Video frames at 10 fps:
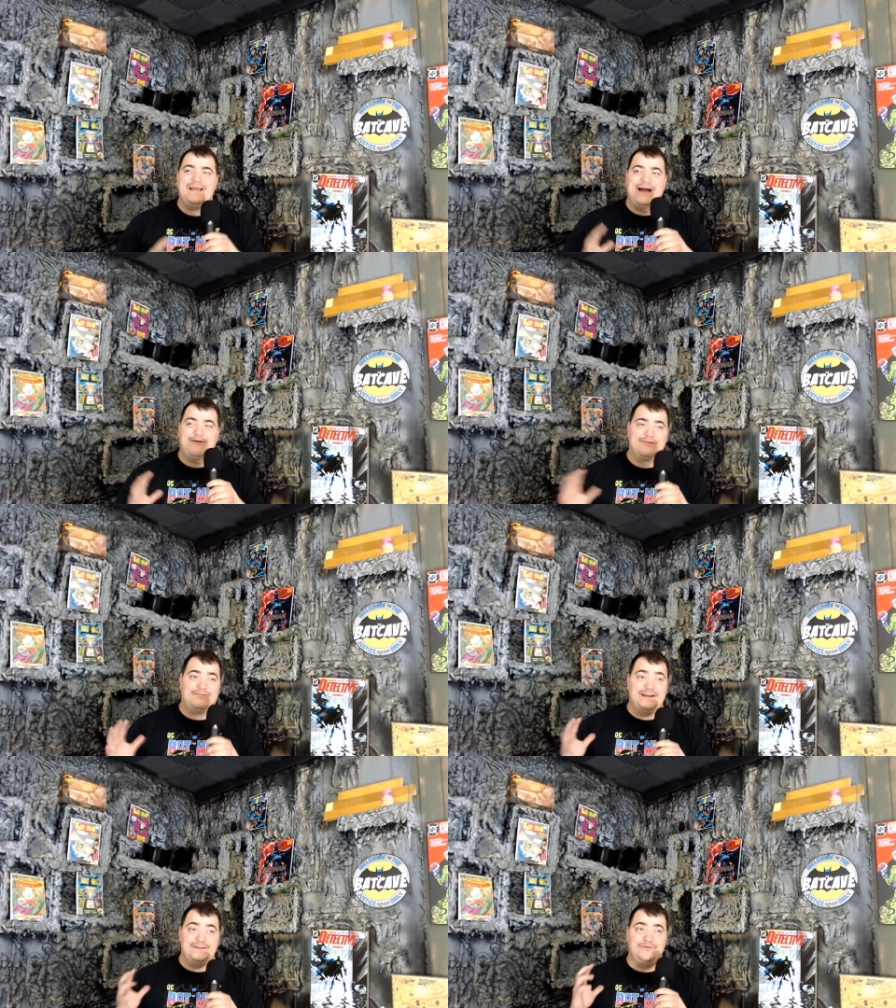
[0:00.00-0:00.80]

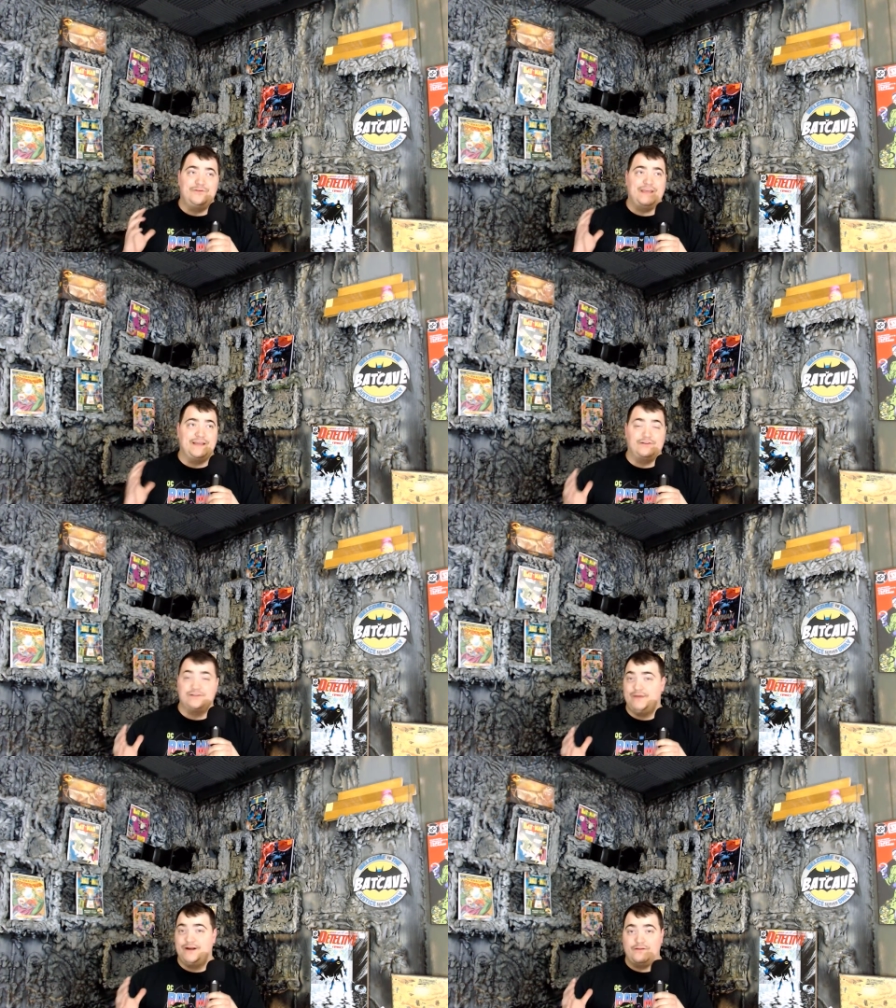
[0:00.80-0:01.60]
However, I do think it looks
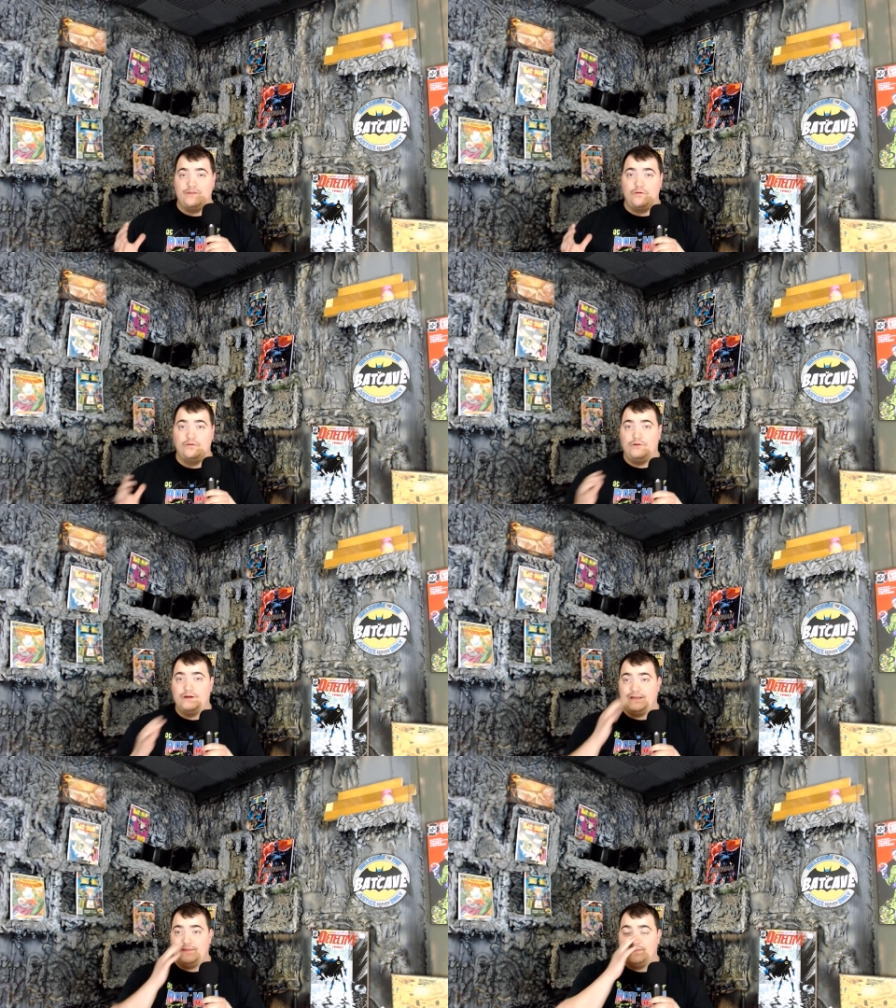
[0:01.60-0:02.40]
better than the old
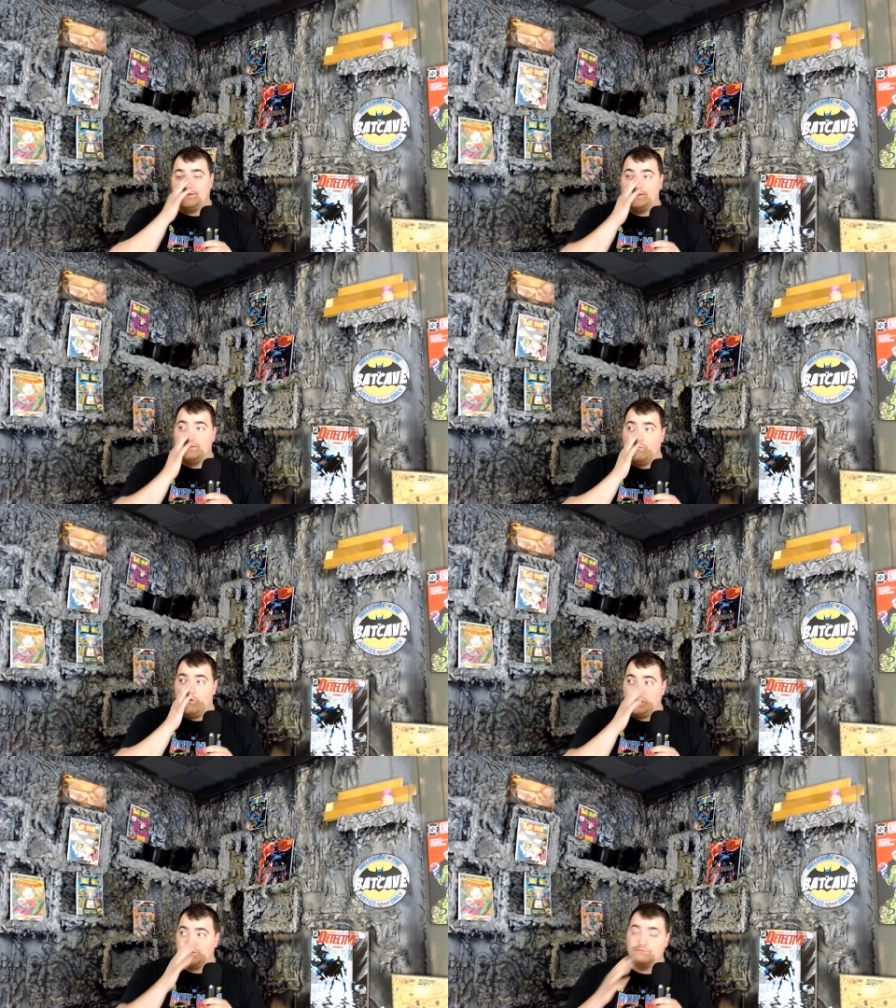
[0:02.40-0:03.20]
one. I think the
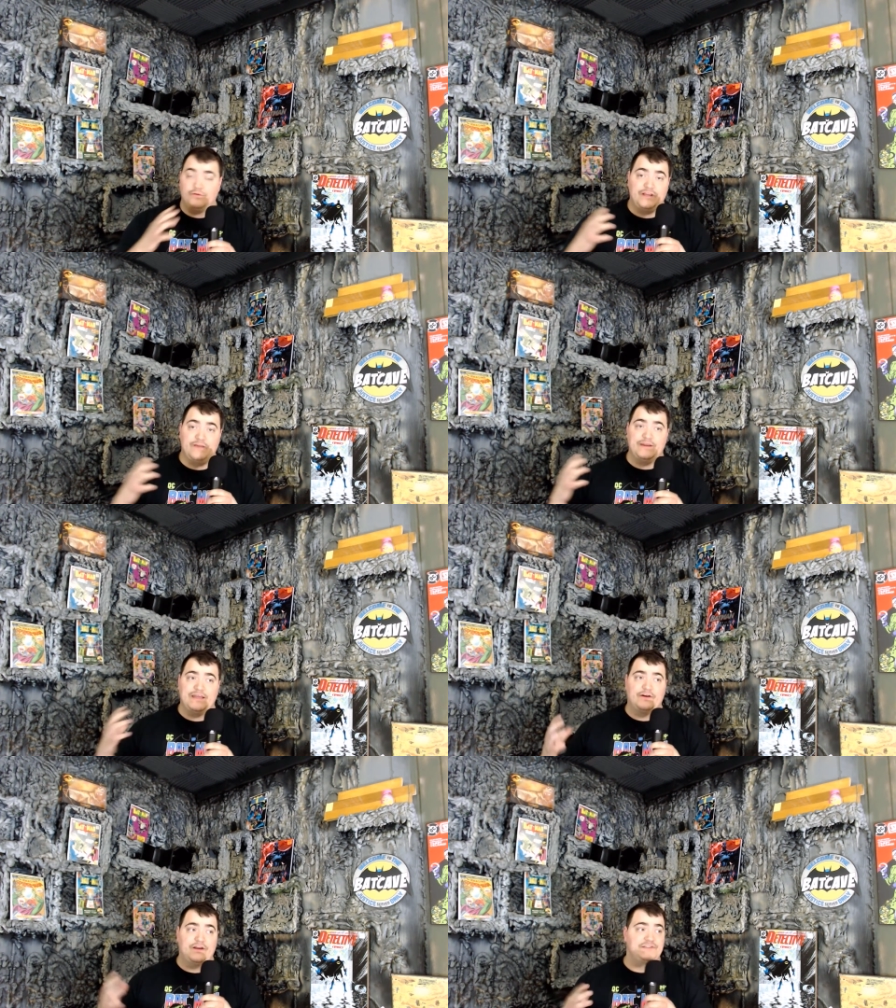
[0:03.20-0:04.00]
walls really come
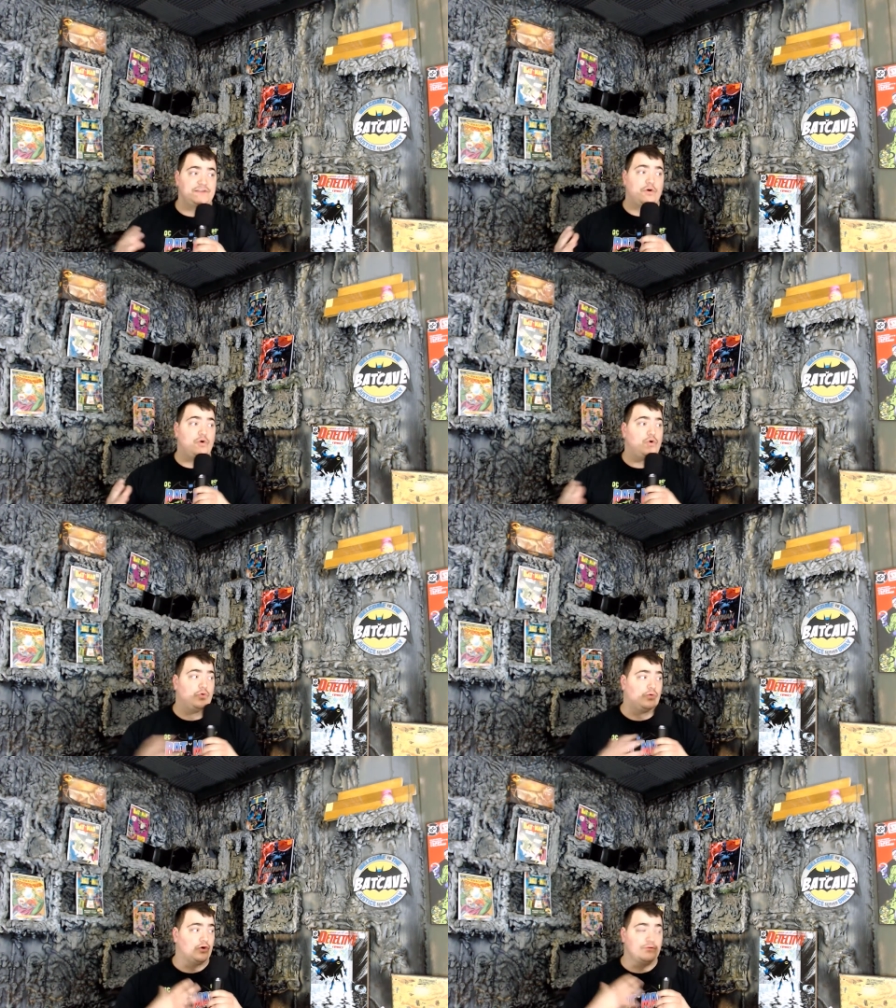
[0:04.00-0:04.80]
together nicely. The whole
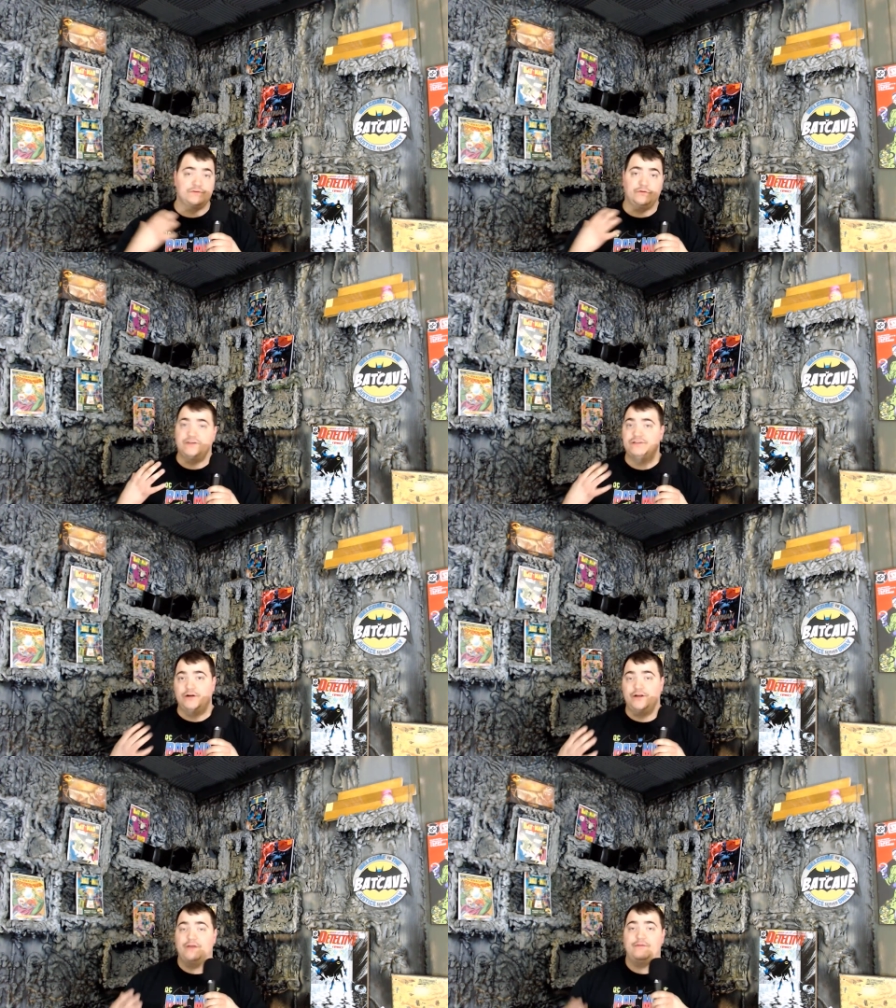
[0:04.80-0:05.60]
room is really
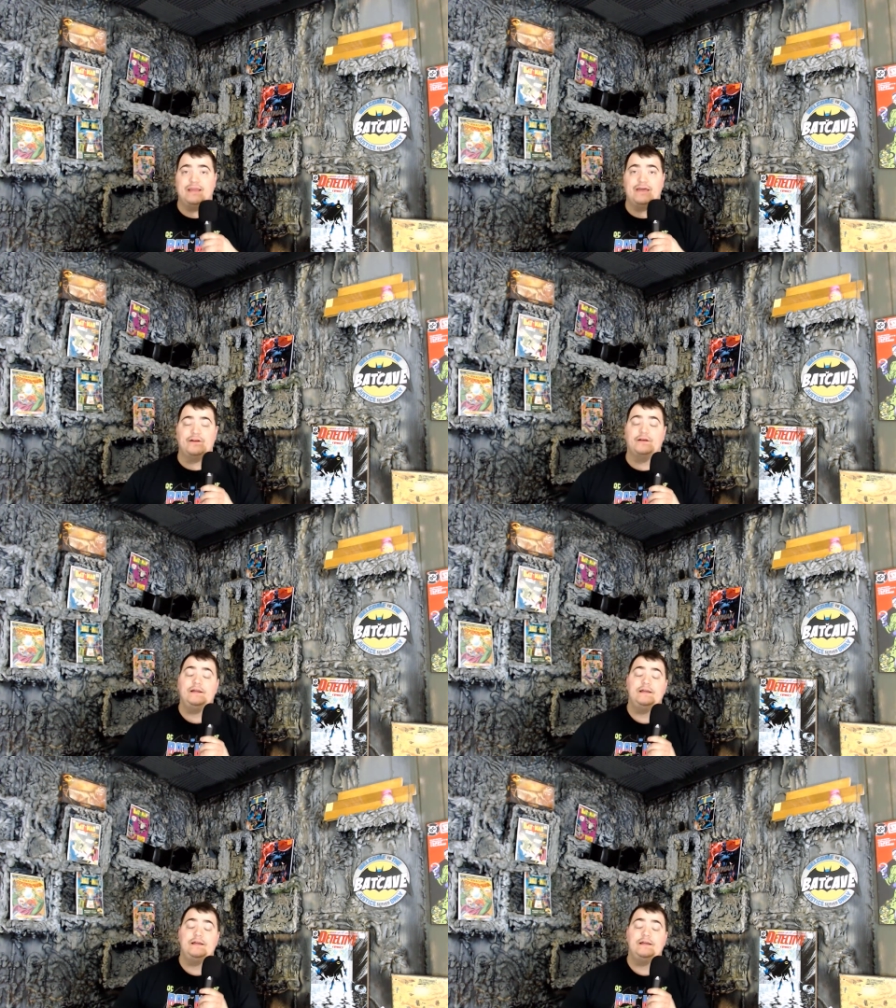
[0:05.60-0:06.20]
starting to come together.